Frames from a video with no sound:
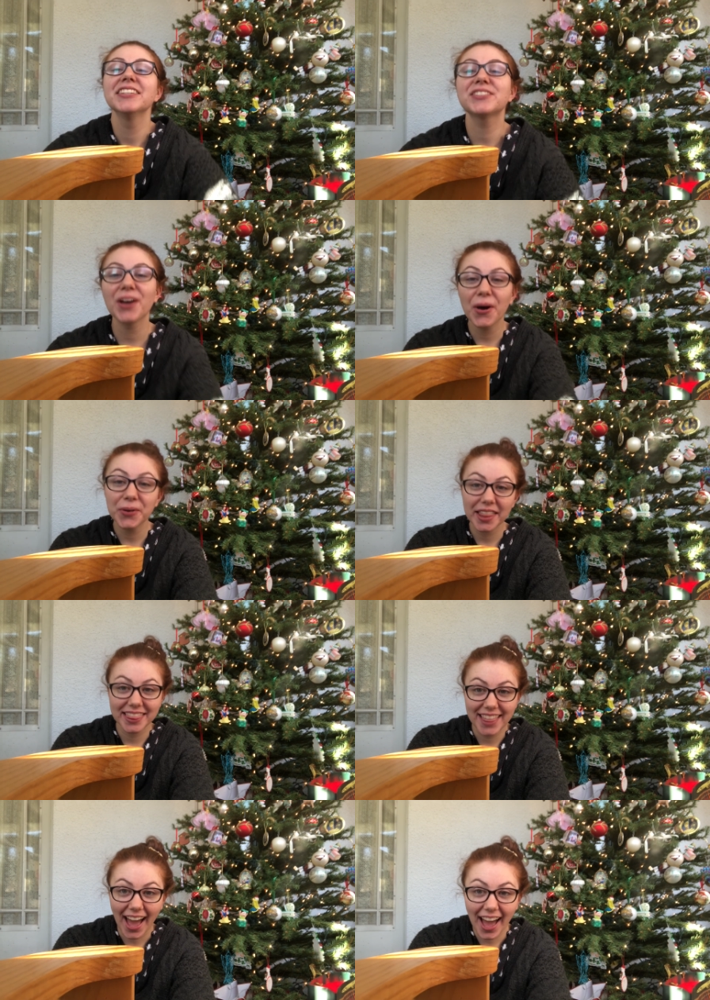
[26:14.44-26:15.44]
so
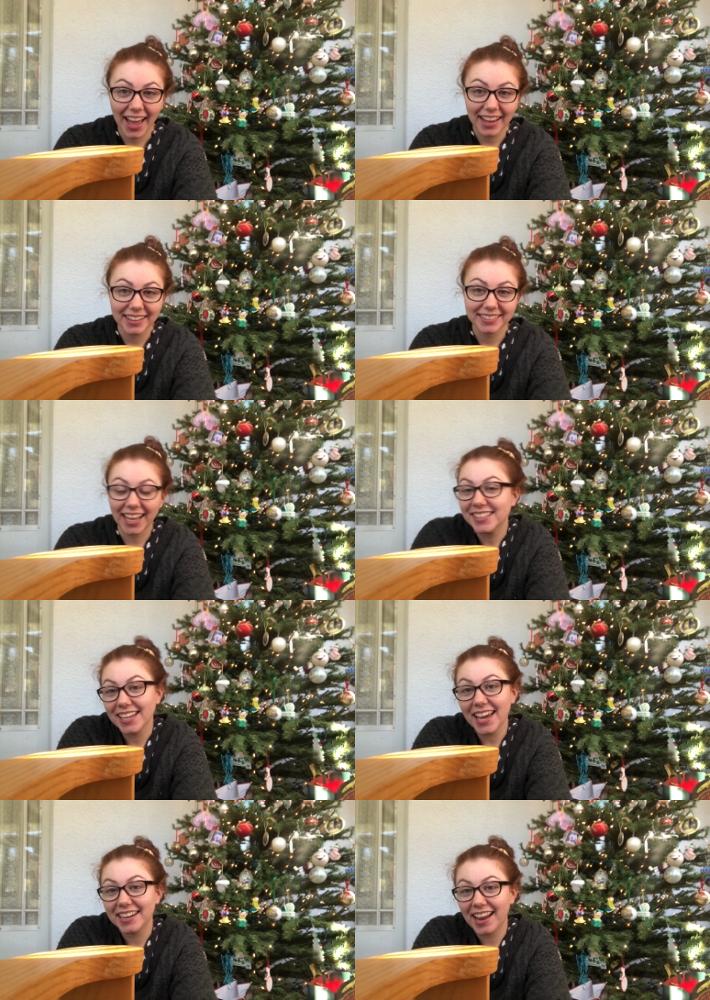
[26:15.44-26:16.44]
that that's
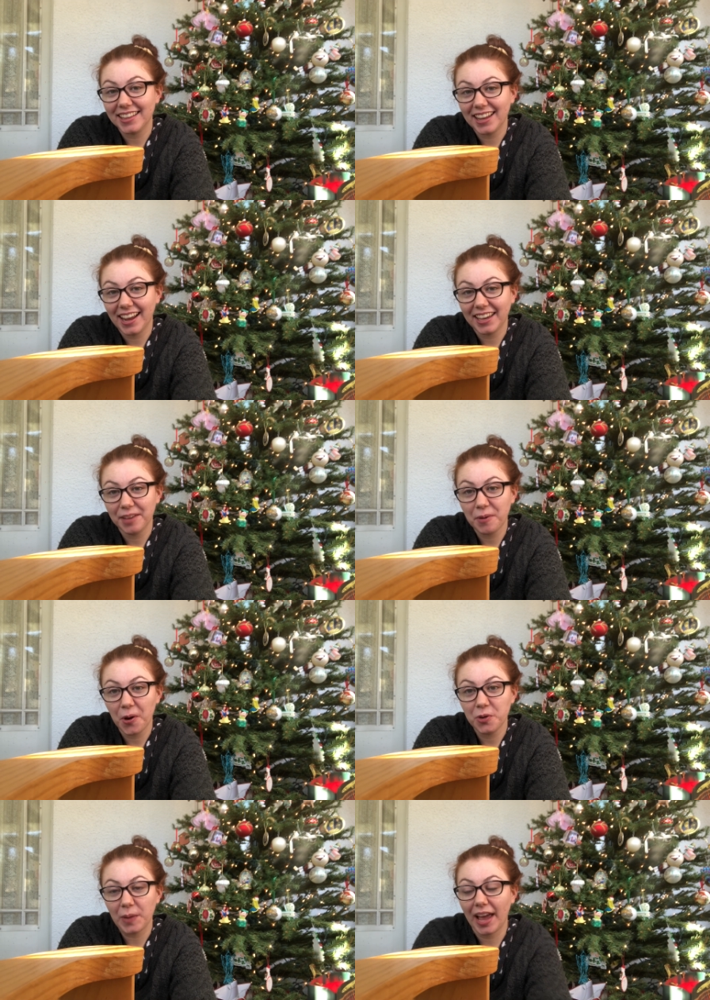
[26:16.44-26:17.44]
it and then i came
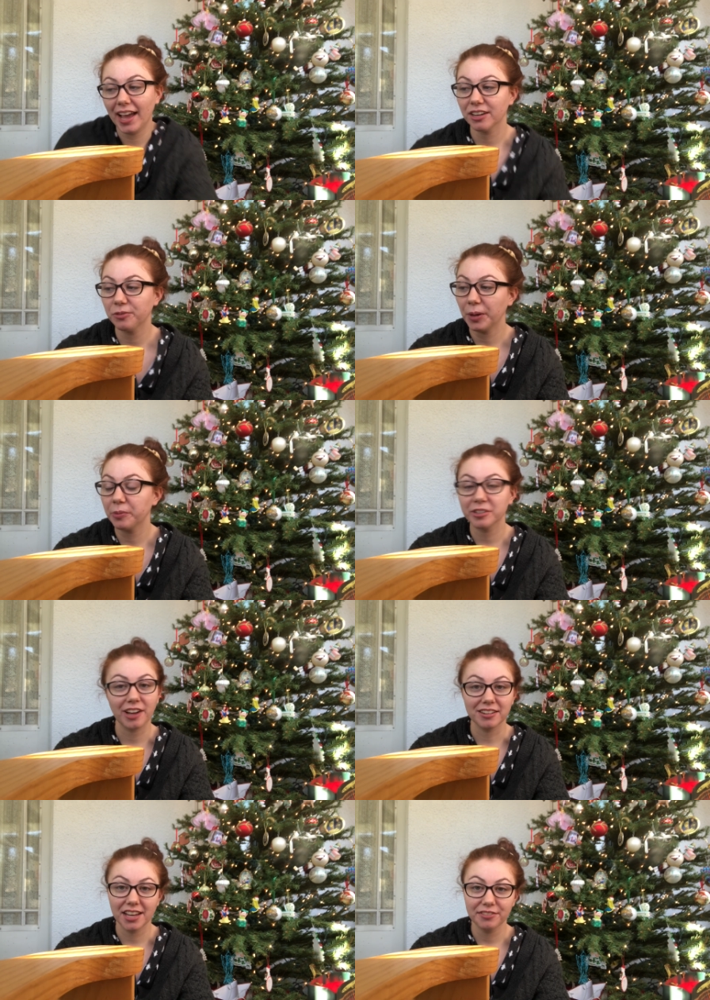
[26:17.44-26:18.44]
home and we were
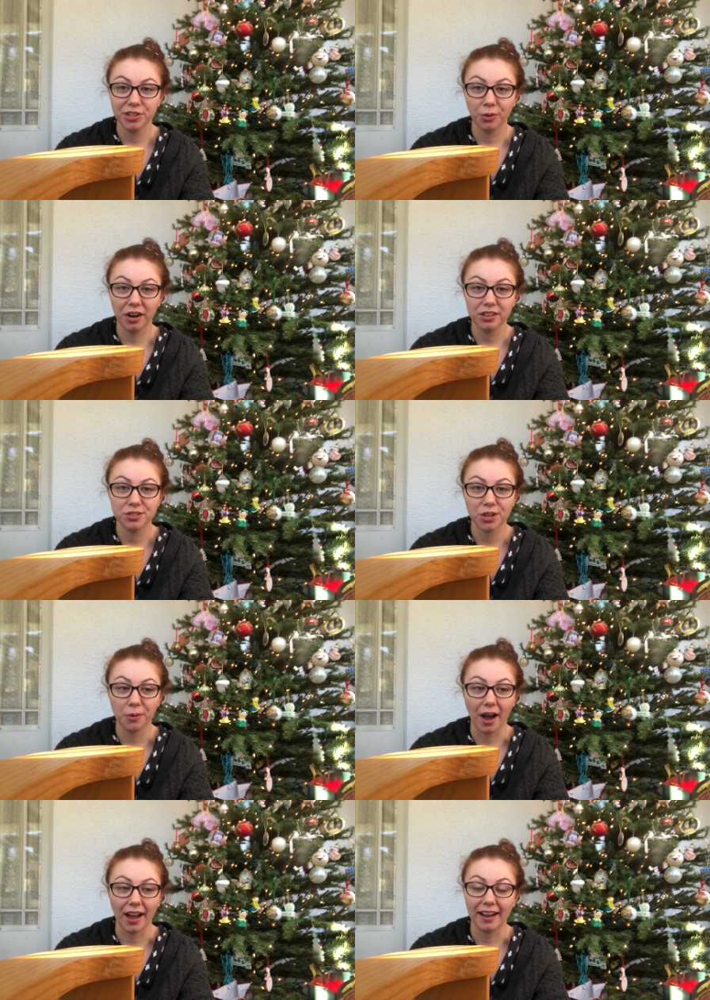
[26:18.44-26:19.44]
docked out of new york
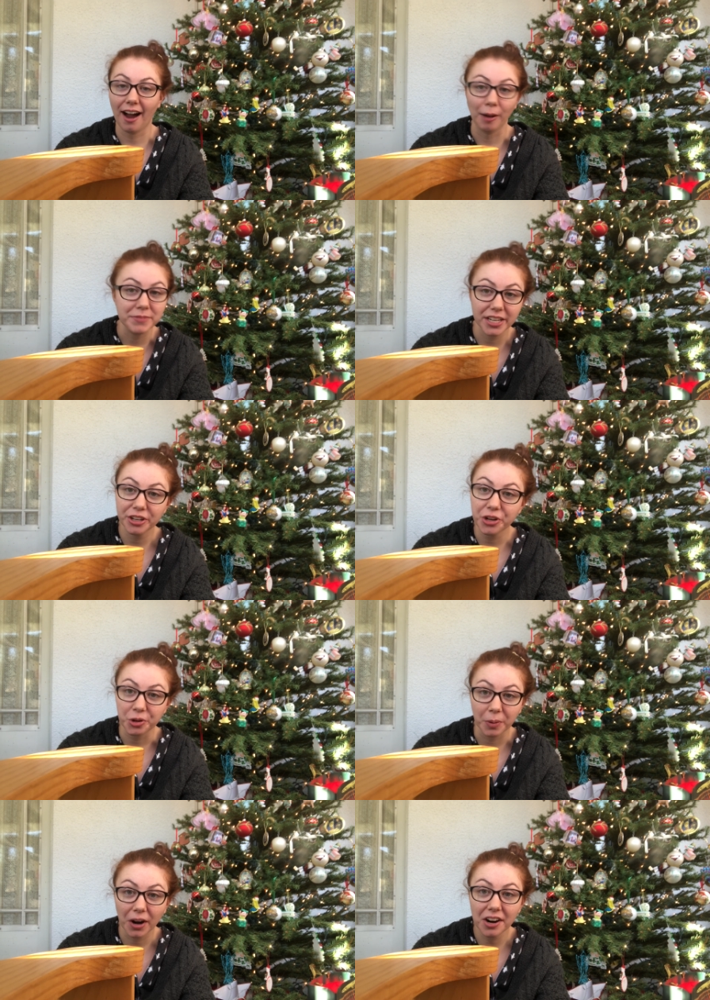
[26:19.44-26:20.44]
so i hopped in an
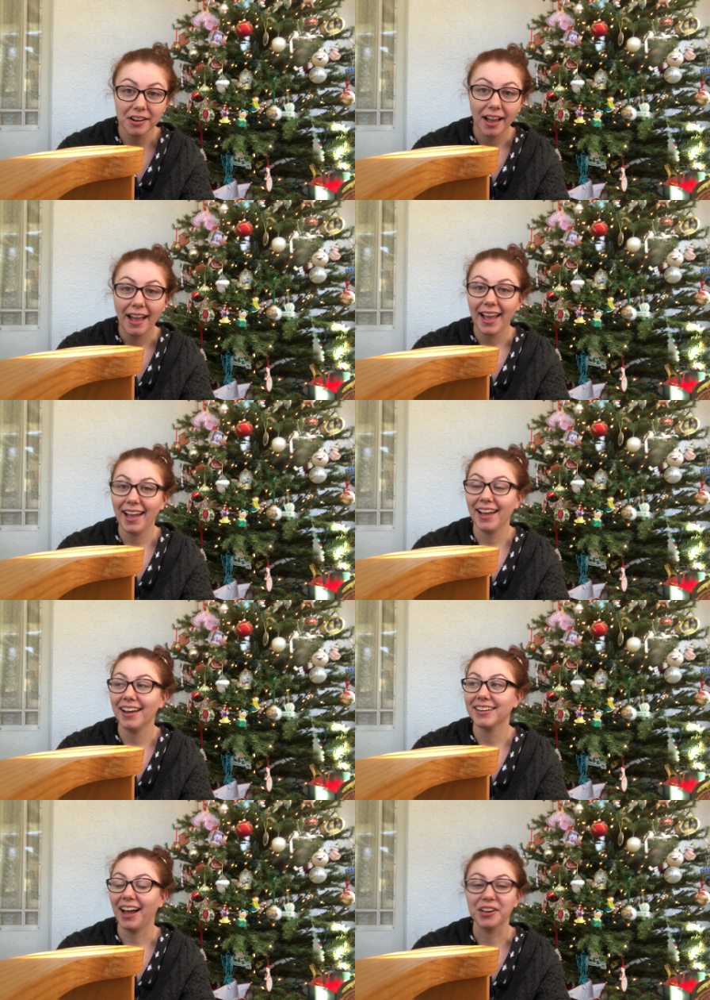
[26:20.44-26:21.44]
uber
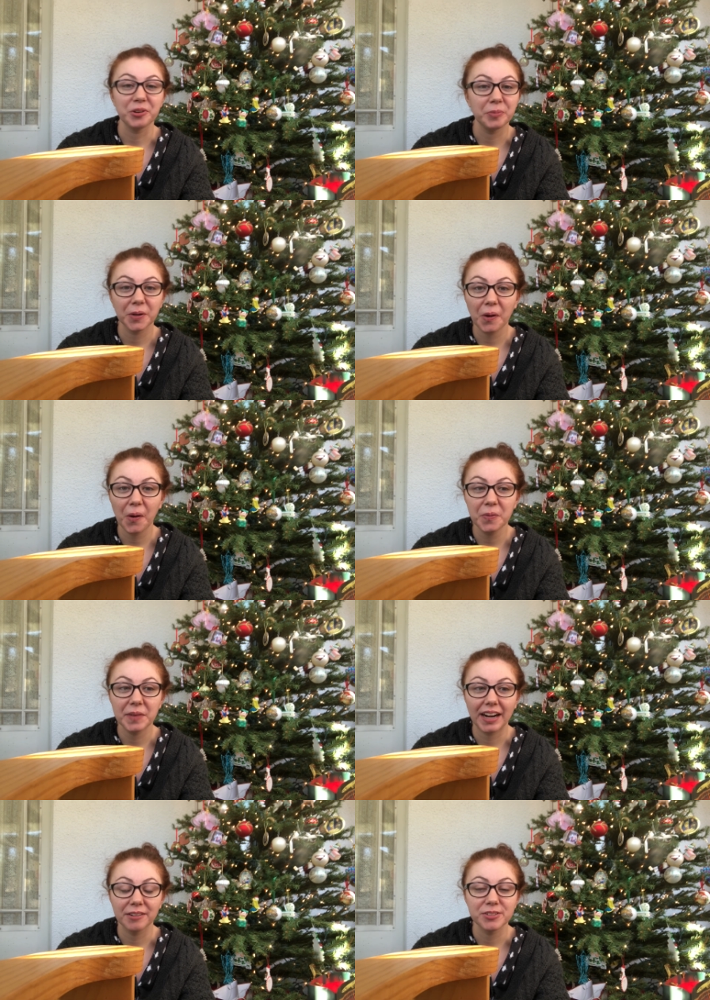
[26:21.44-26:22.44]
and i ubered
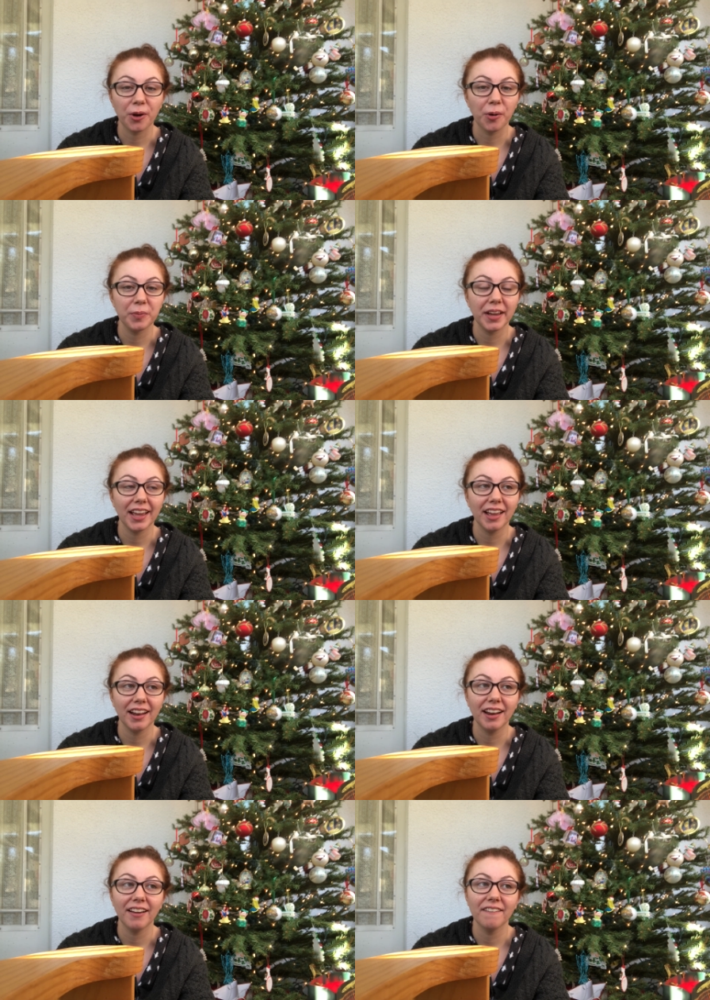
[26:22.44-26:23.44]
home and i was home in